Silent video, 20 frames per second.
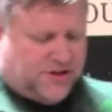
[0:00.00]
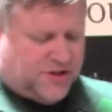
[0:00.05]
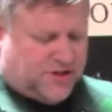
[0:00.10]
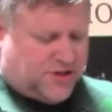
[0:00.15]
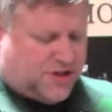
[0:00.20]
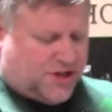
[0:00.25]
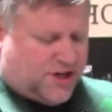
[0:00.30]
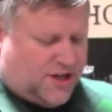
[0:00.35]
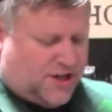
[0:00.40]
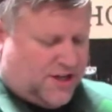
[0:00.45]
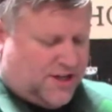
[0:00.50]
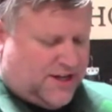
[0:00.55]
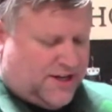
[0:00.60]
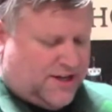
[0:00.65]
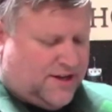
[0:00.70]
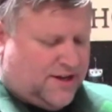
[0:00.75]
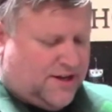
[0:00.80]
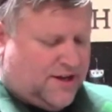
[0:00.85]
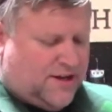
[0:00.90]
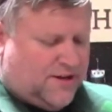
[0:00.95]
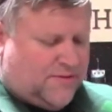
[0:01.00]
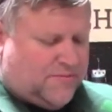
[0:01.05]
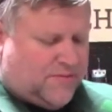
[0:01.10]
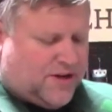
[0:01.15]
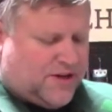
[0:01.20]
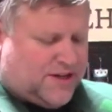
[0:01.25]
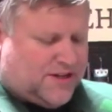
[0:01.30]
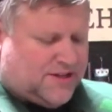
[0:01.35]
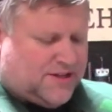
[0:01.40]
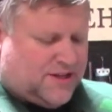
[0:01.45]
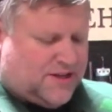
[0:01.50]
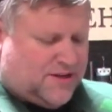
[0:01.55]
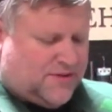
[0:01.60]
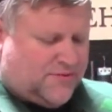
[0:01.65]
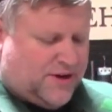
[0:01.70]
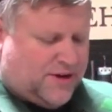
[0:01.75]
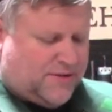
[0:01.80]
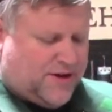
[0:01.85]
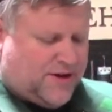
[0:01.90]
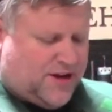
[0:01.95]
collet because the
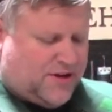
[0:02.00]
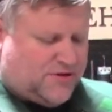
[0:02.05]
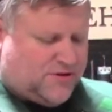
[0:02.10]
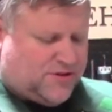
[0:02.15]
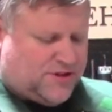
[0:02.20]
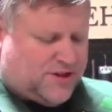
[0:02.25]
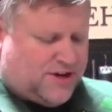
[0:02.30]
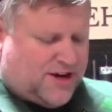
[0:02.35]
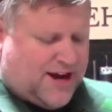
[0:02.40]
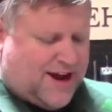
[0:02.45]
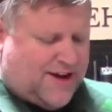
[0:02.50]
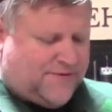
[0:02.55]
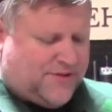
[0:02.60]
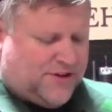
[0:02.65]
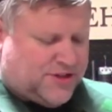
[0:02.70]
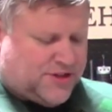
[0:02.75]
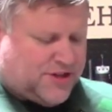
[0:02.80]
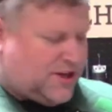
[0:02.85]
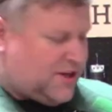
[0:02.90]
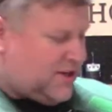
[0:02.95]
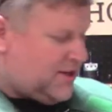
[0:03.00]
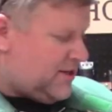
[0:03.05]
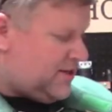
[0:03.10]
ring mandrels are 1/2-inch collet.